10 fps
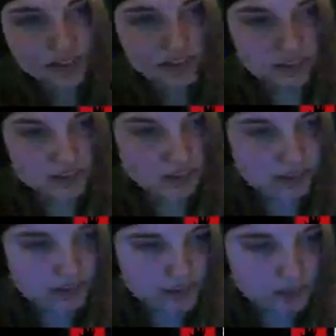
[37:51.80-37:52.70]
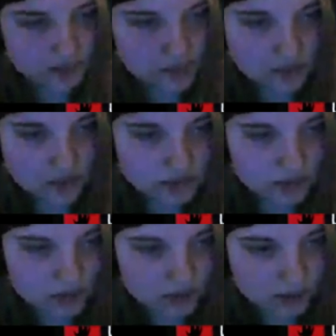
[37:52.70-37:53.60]
Cool, cool. Yeah, fight
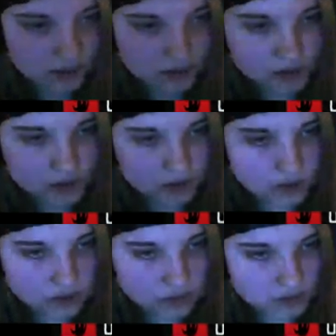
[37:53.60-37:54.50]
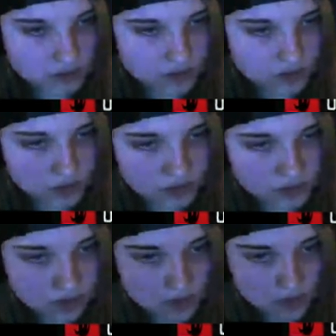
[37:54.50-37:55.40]
me. Fight me.
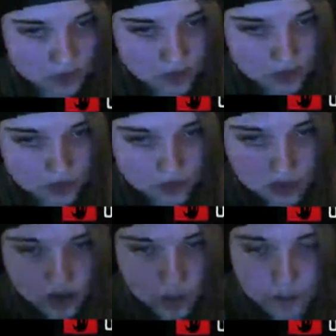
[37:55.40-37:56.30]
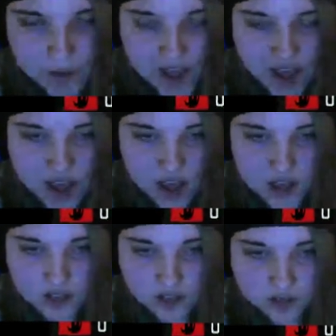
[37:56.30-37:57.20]
Welcome back!
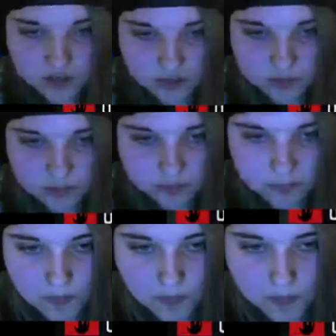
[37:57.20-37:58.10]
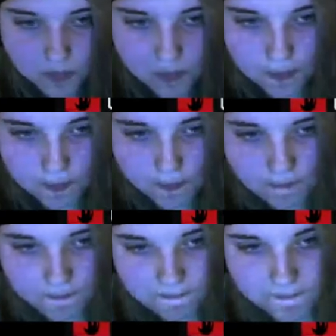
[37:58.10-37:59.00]
Because I can't
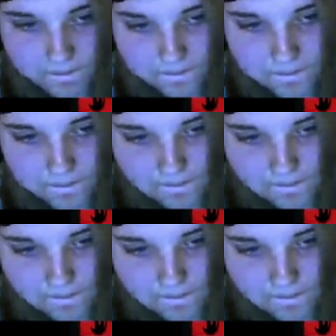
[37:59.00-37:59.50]
leave.